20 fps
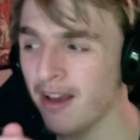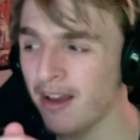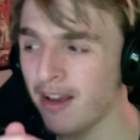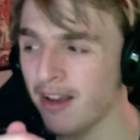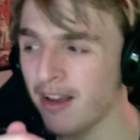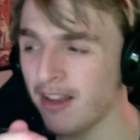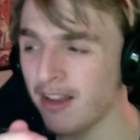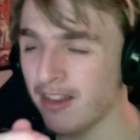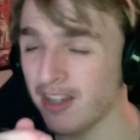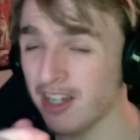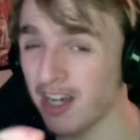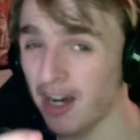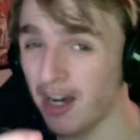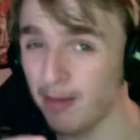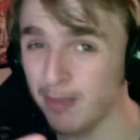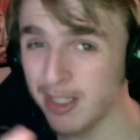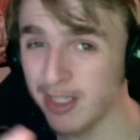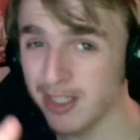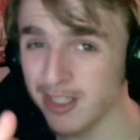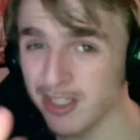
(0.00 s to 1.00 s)
in the
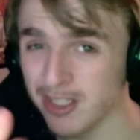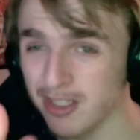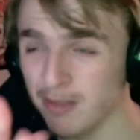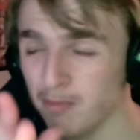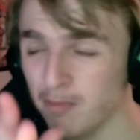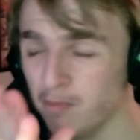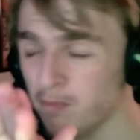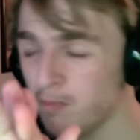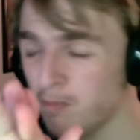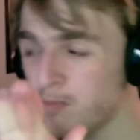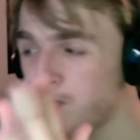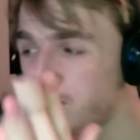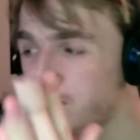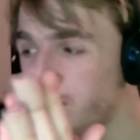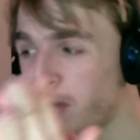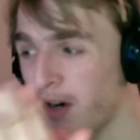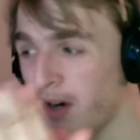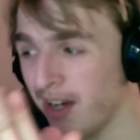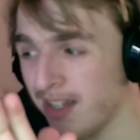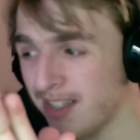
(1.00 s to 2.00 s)
comments.
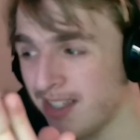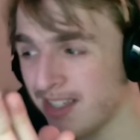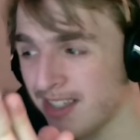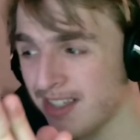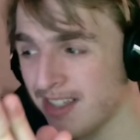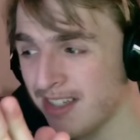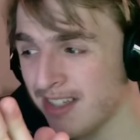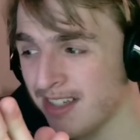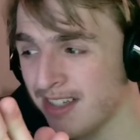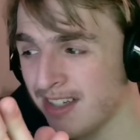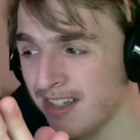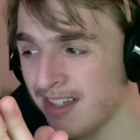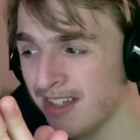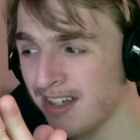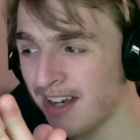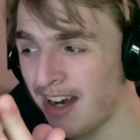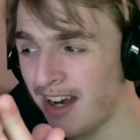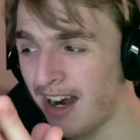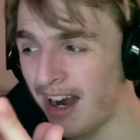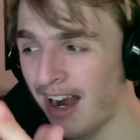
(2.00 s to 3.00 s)
But
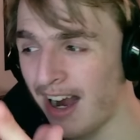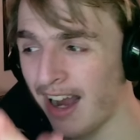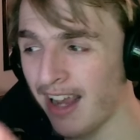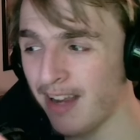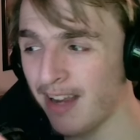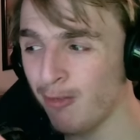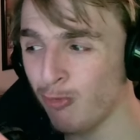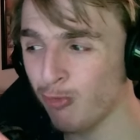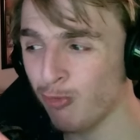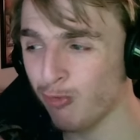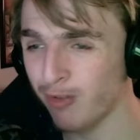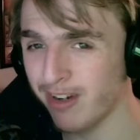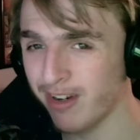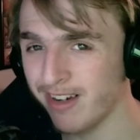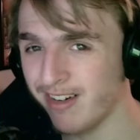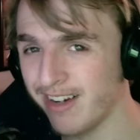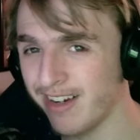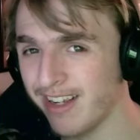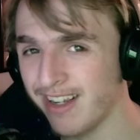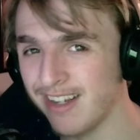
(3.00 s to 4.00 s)
I
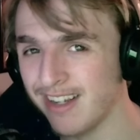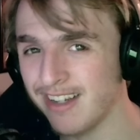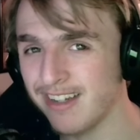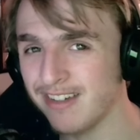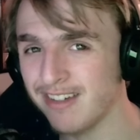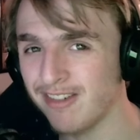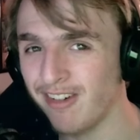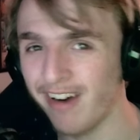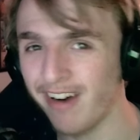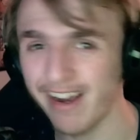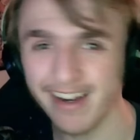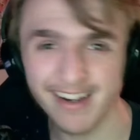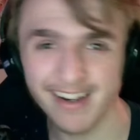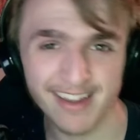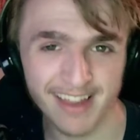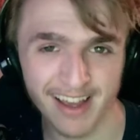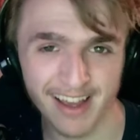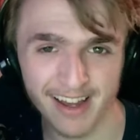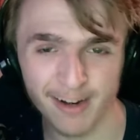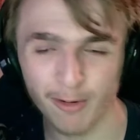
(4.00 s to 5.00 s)
really liked
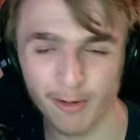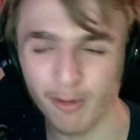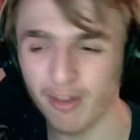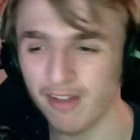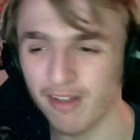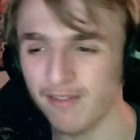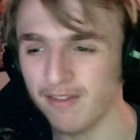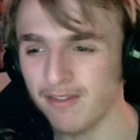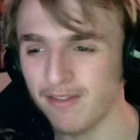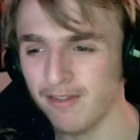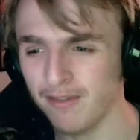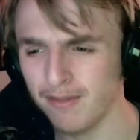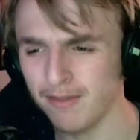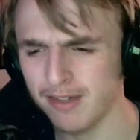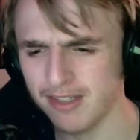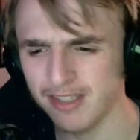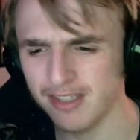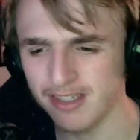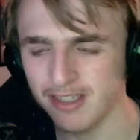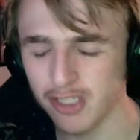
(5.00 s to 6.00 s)
that. It was a
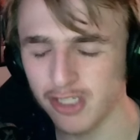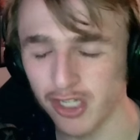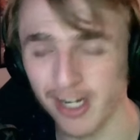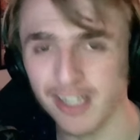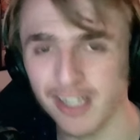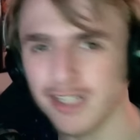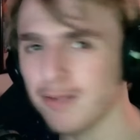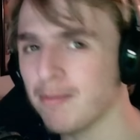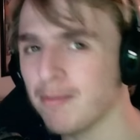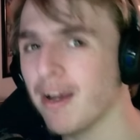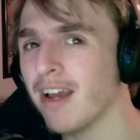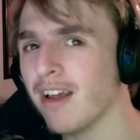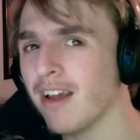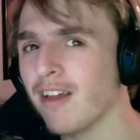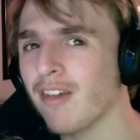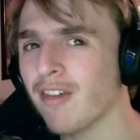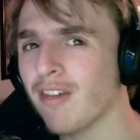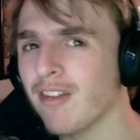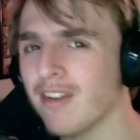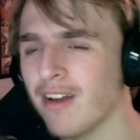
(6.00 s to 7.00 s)
change of
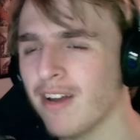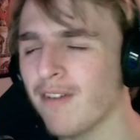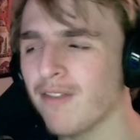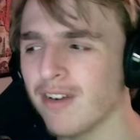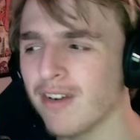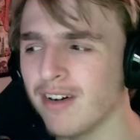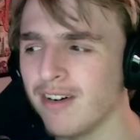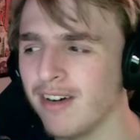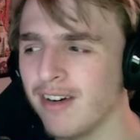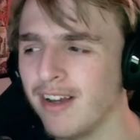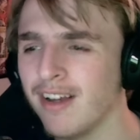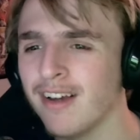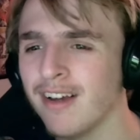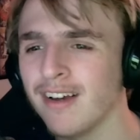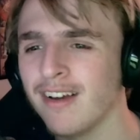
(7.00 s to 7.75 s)
pace, definitely.